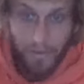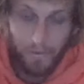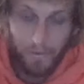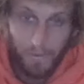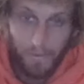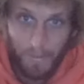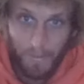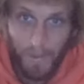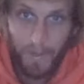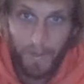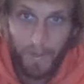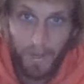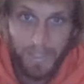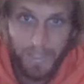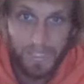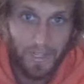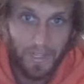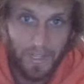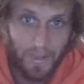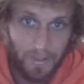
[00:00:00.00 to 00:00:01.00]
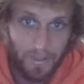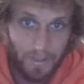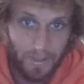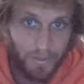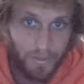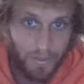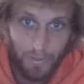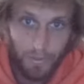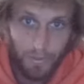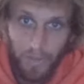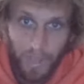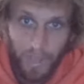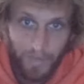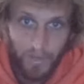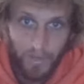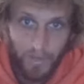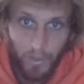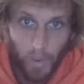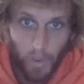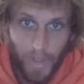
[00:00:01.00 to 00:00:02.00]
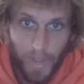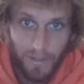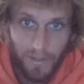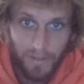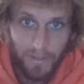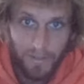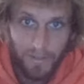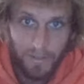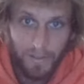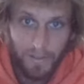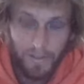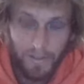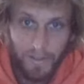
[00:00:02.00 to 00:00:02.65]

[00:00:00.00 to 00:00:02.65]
And remember how I said you haven't awakened?